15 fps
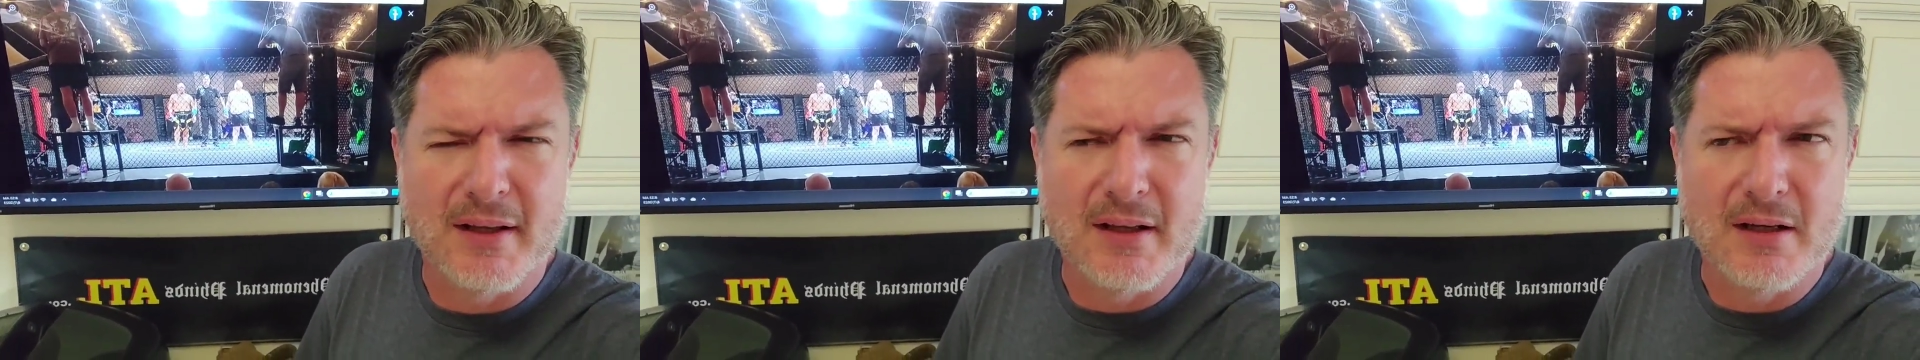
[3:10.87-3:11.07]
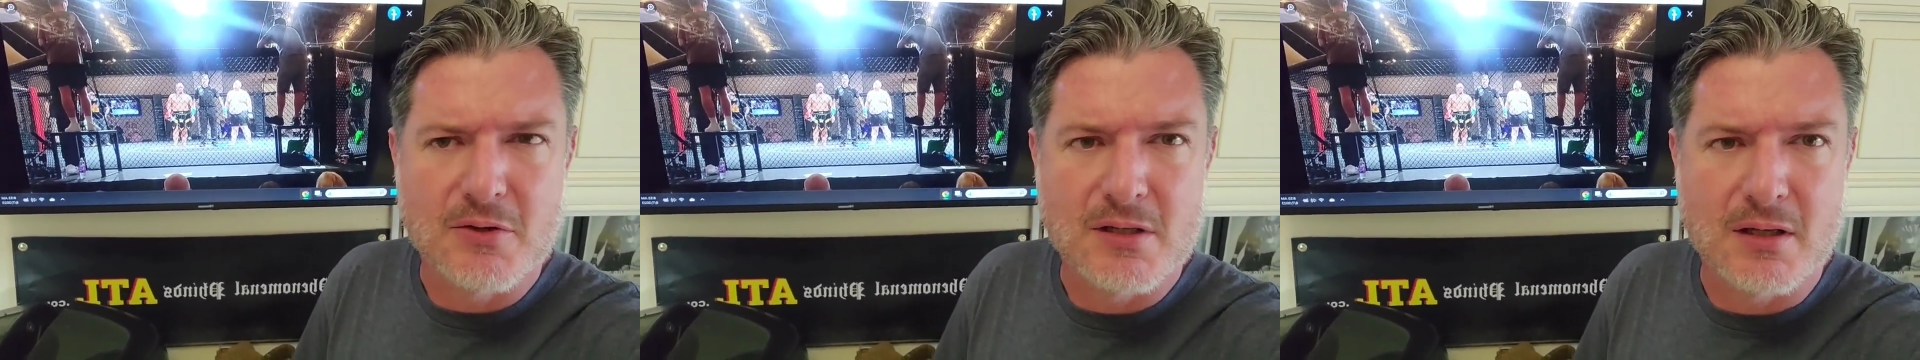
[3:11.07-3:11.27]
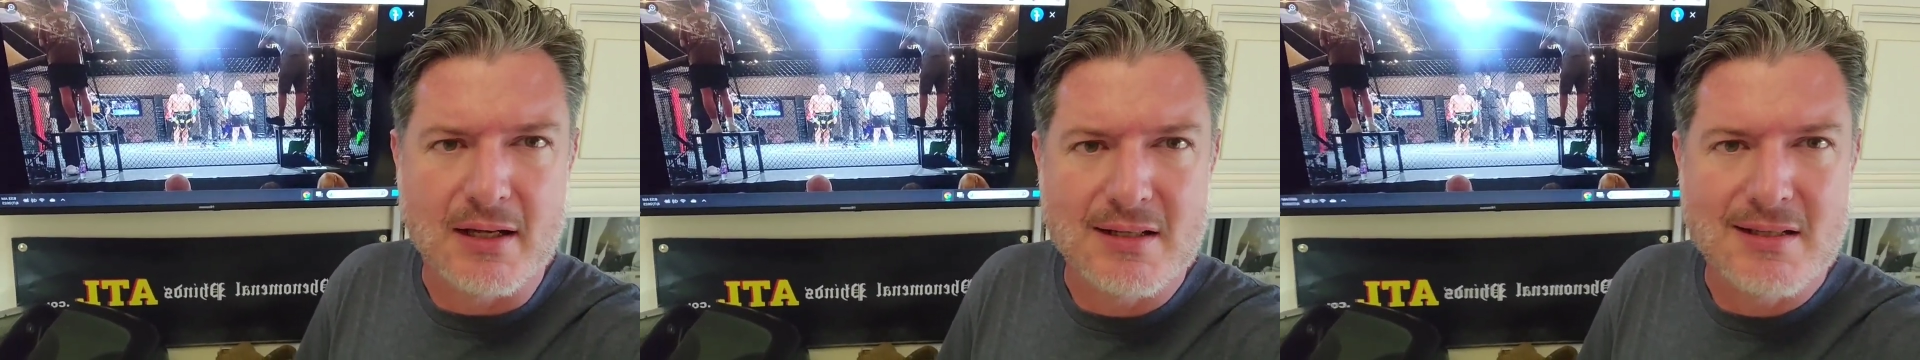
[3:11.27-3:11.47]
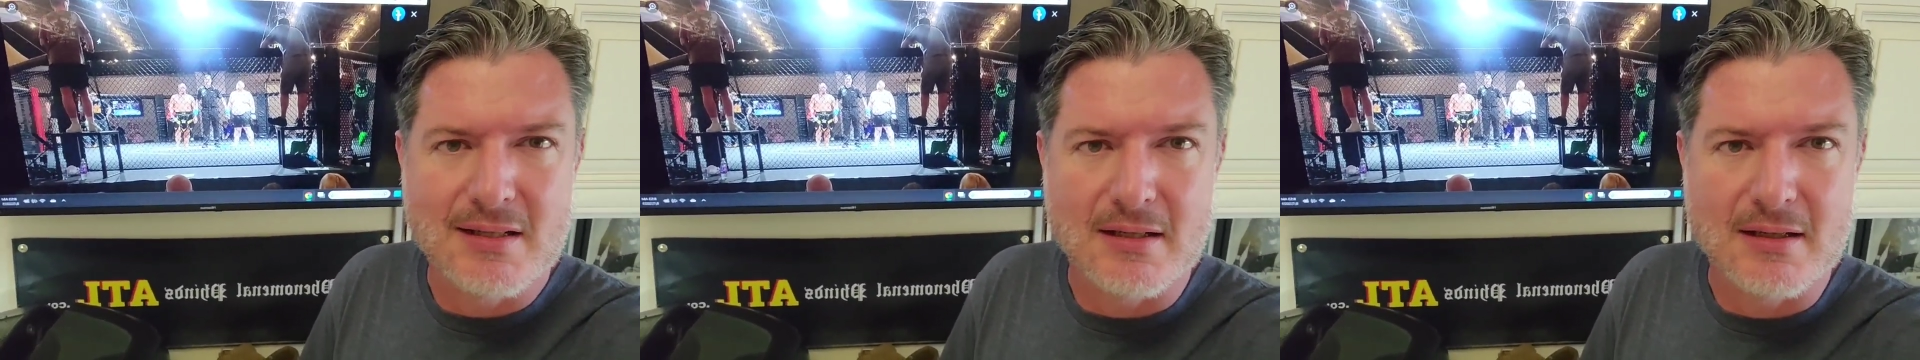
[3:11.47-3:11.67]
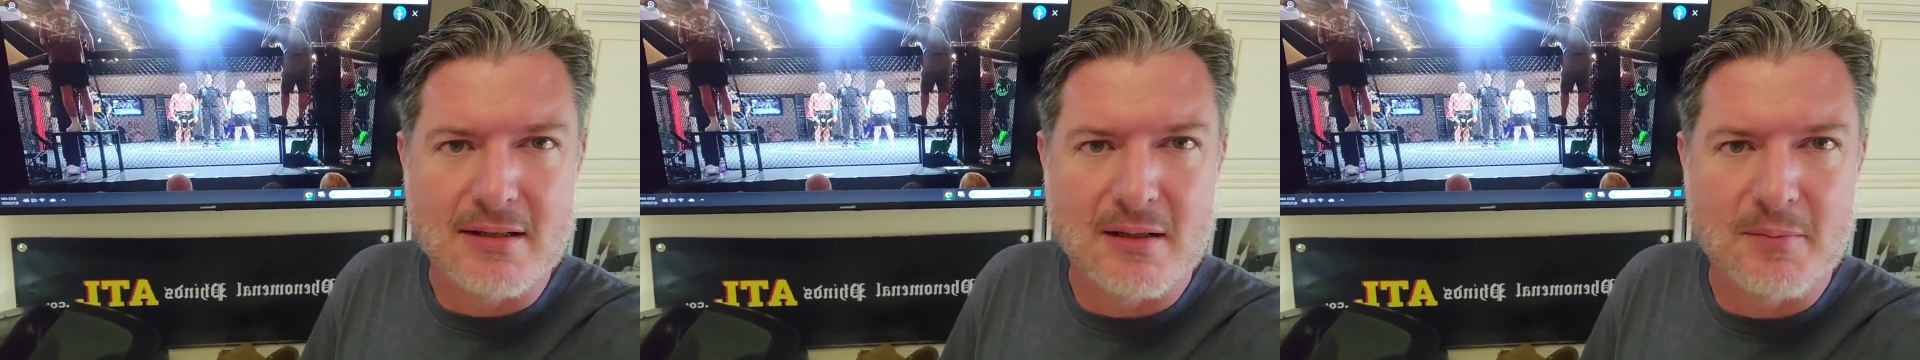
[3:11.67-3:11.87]
I think it was like
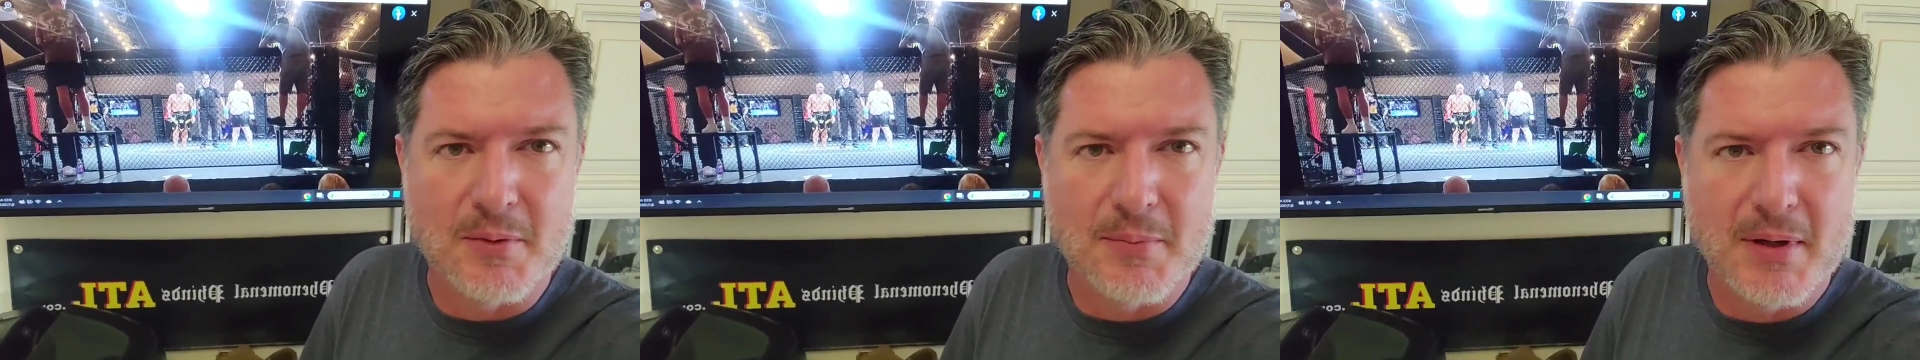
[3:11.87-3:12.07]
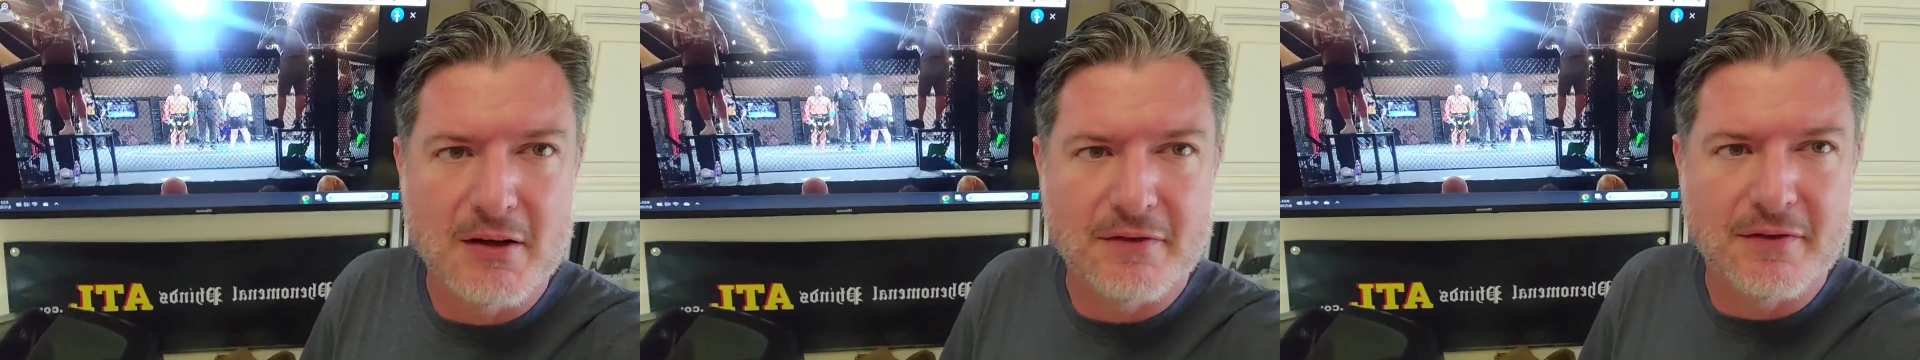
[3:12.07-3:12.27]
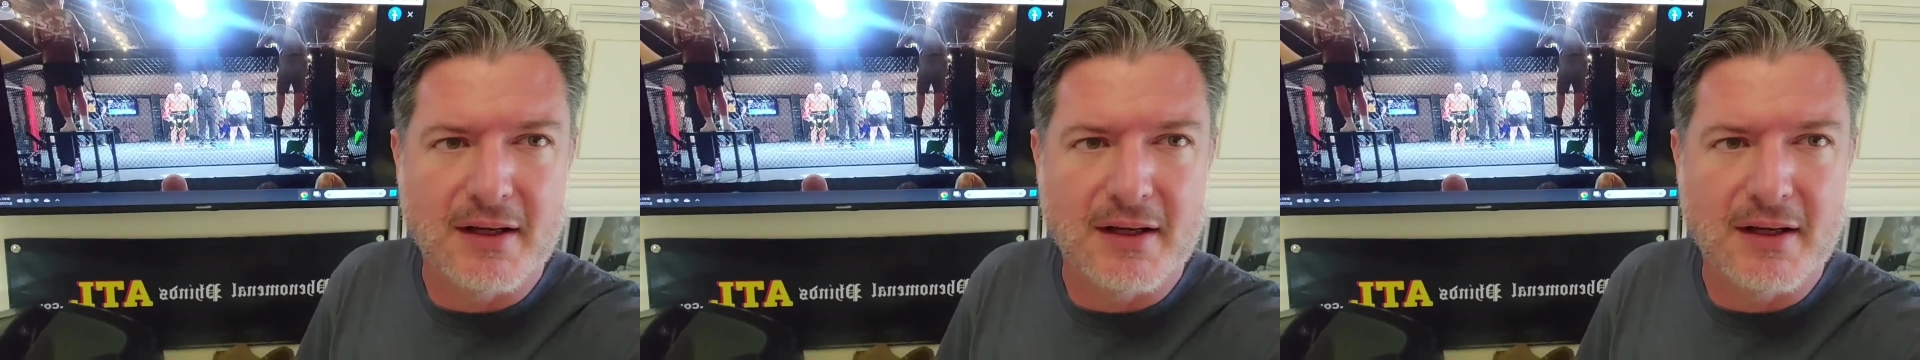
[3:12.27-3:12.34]
6 MMA